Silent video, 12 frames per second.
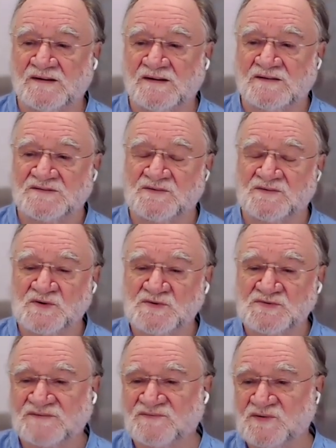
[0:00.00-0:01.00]
So those
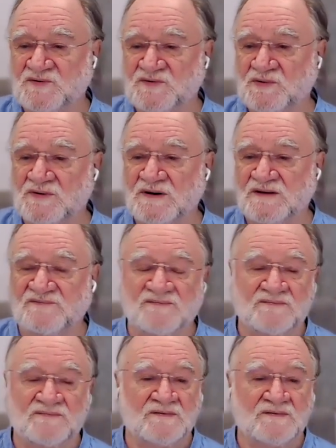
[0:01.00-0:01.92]
of you who live